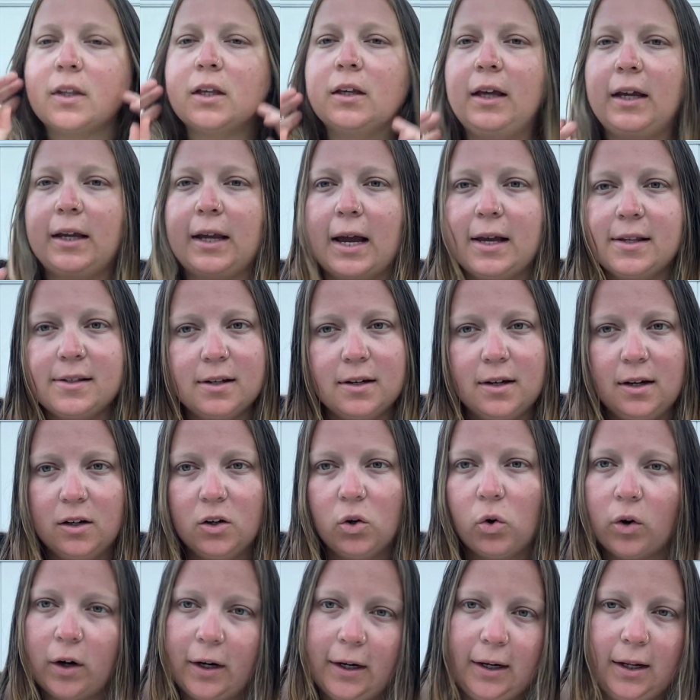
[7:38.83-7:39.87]
like as an
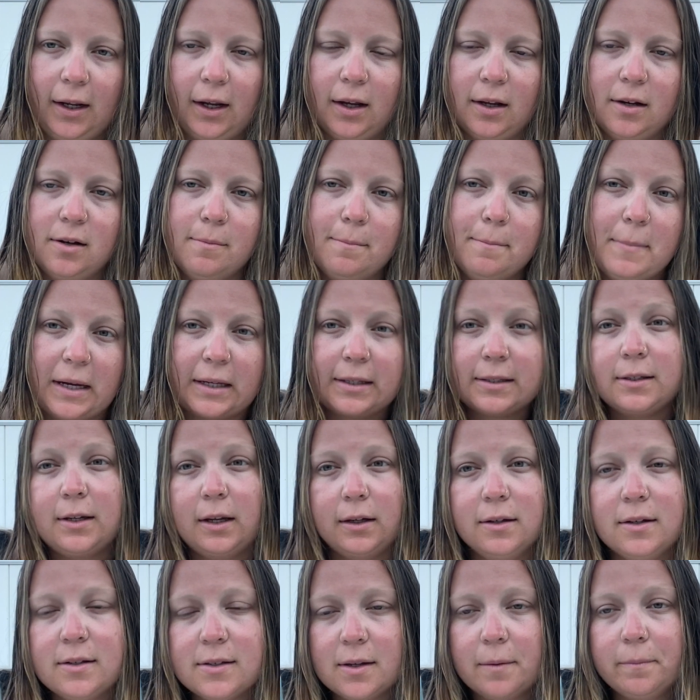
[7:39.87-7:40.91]
ingredient mixed
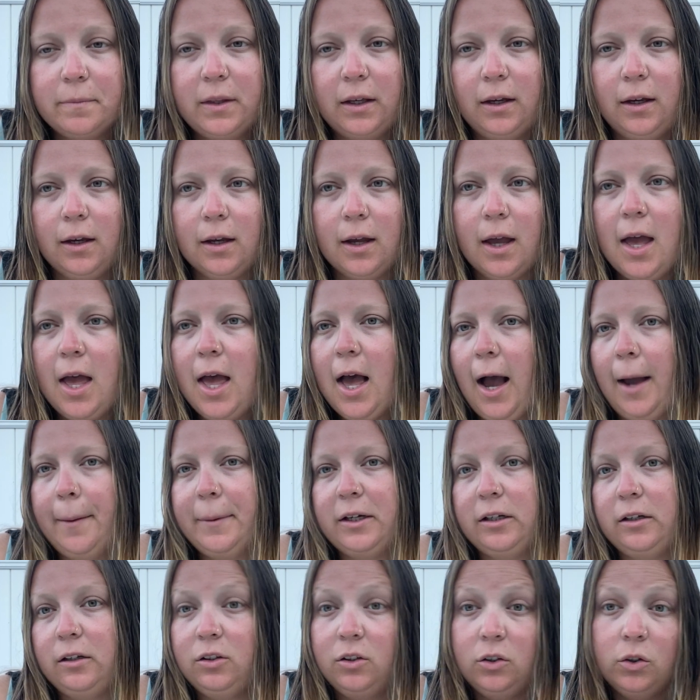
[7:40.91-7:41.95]
into something. I
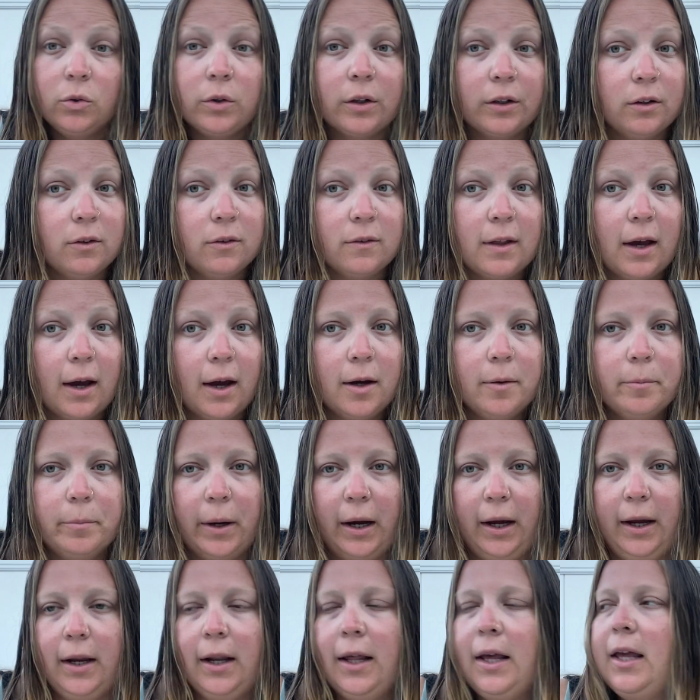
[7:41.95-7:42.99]
mean, you can do that,
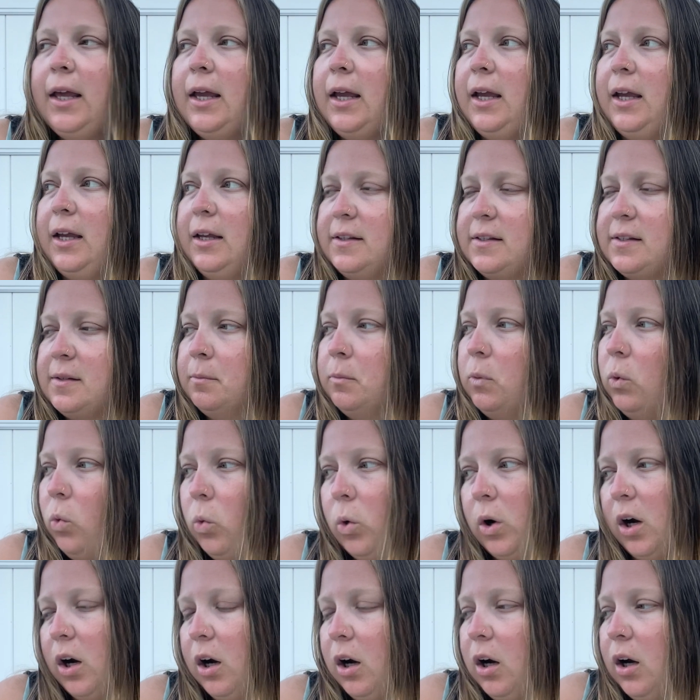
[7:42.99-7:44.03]
but it's
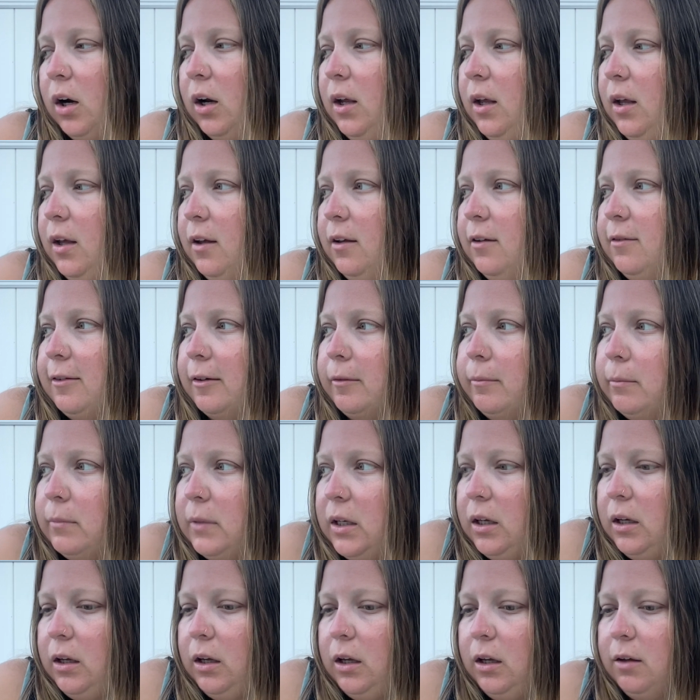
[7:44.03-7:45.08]
more, for
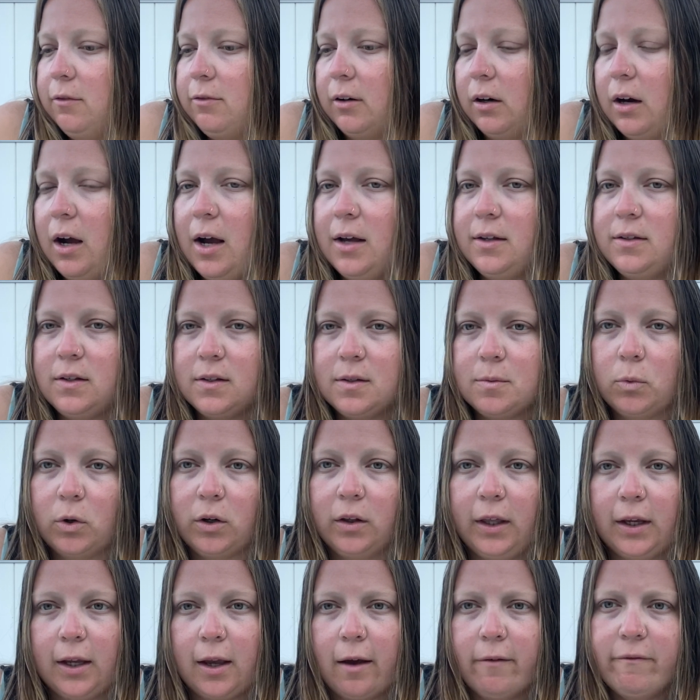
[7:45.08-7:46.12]
me, for us, it's more
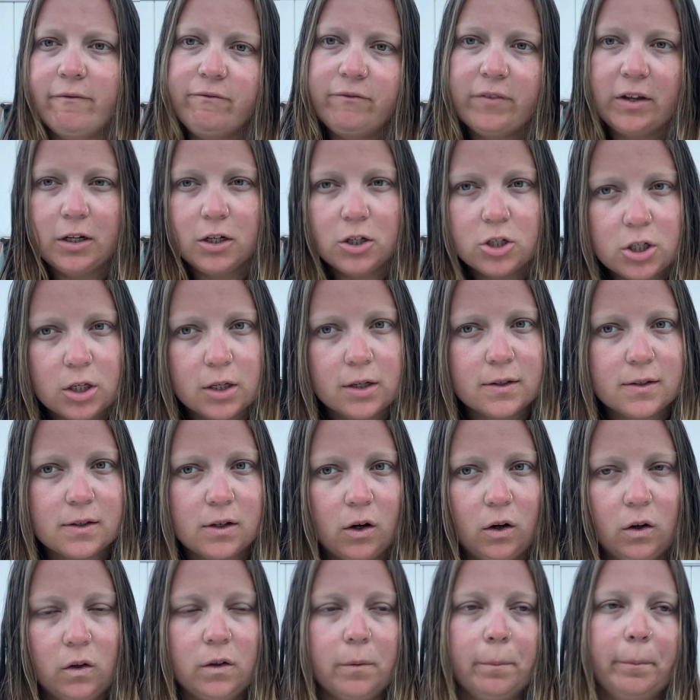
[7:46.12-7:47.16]
like a finishing
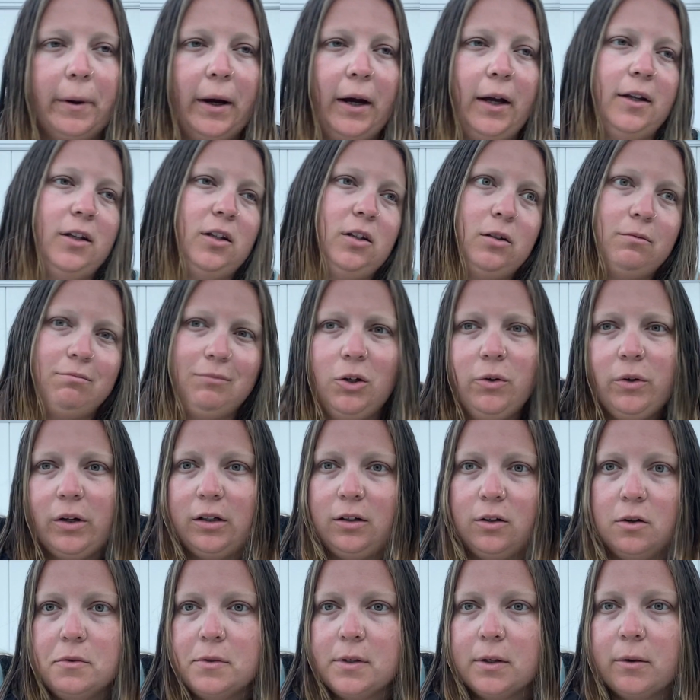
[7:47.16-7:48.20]
salt, but you can
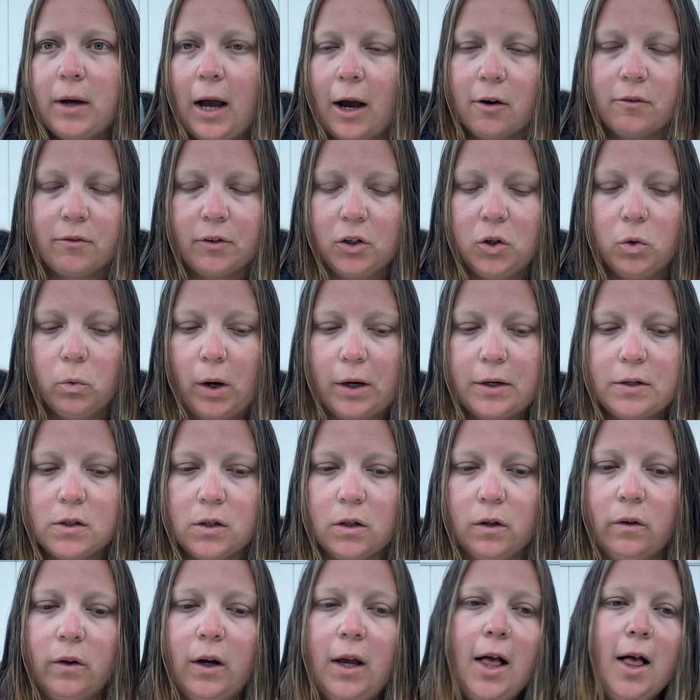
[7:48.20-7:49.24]
use it however you want
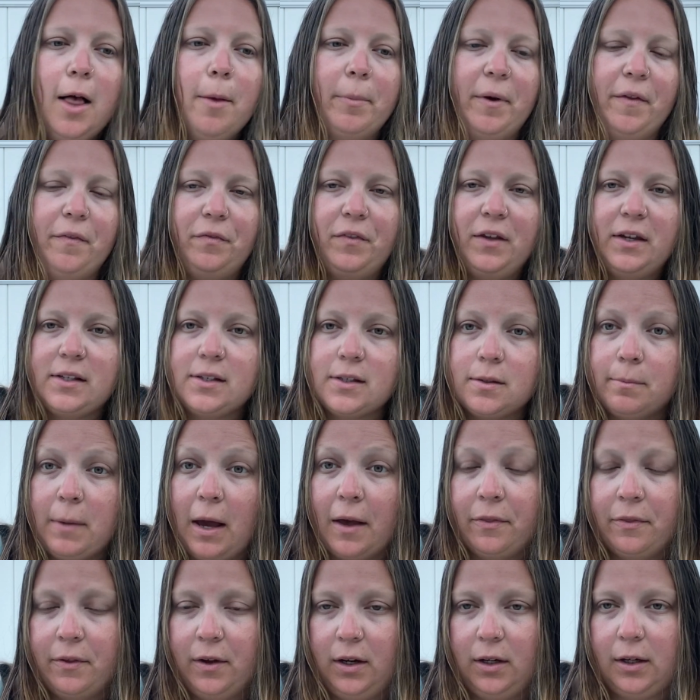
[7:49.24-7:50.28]
to. But this
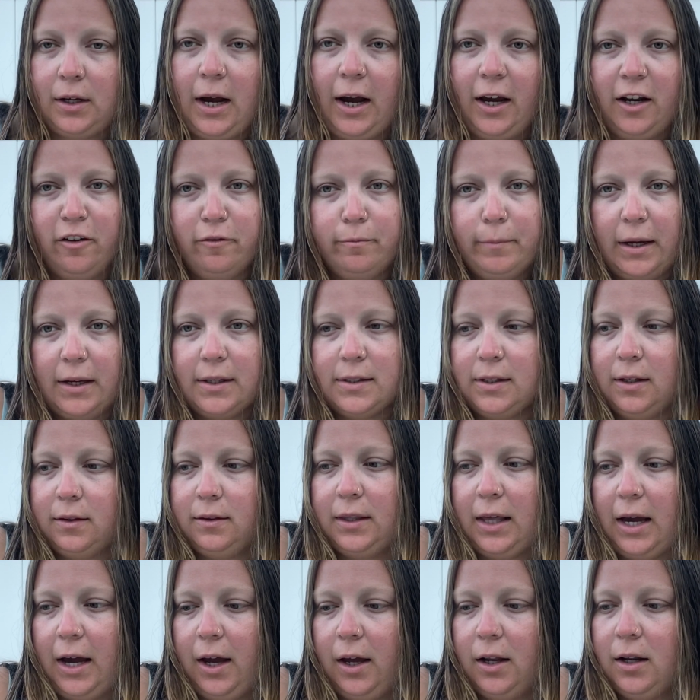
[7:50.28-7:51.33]
method kind of makes it
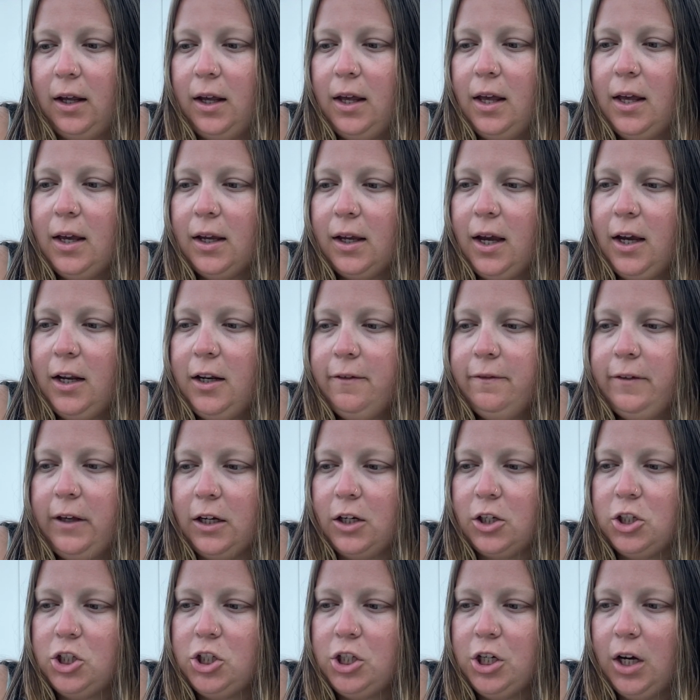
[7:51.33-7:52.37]
that kind of like
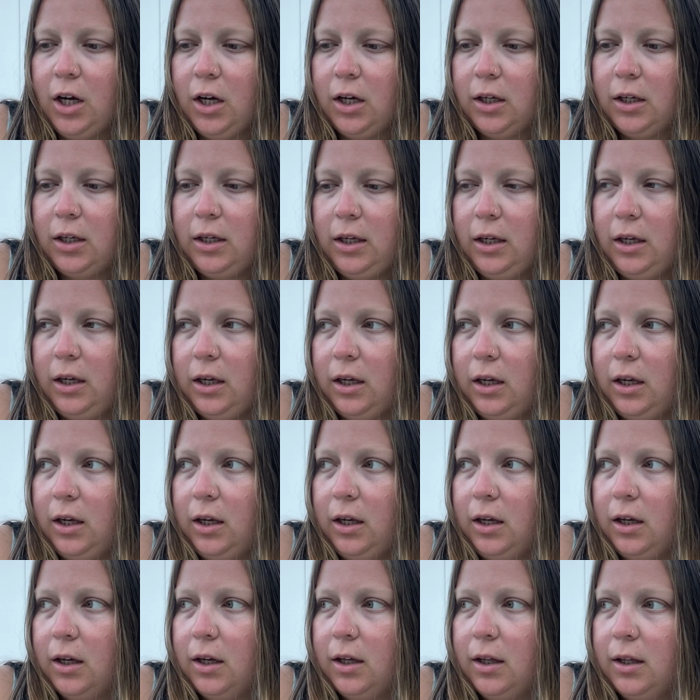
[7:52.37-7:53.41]

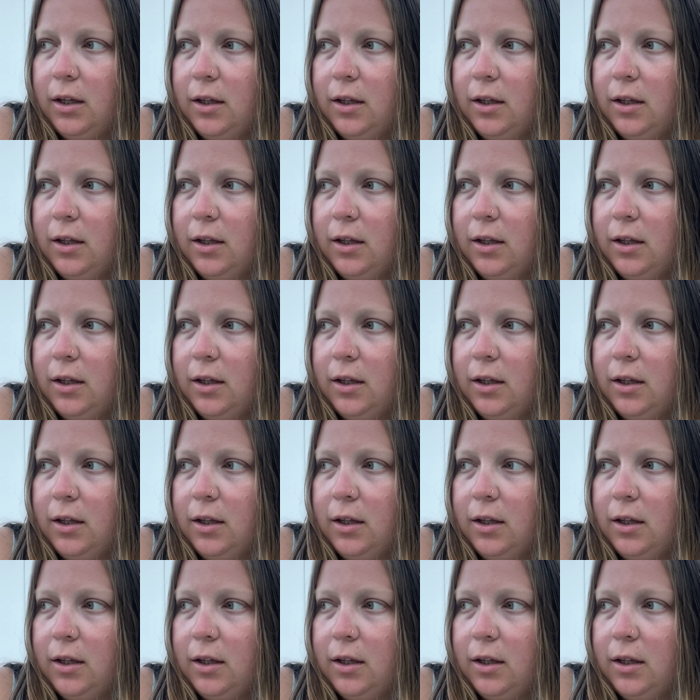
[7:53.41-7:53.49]
chunky,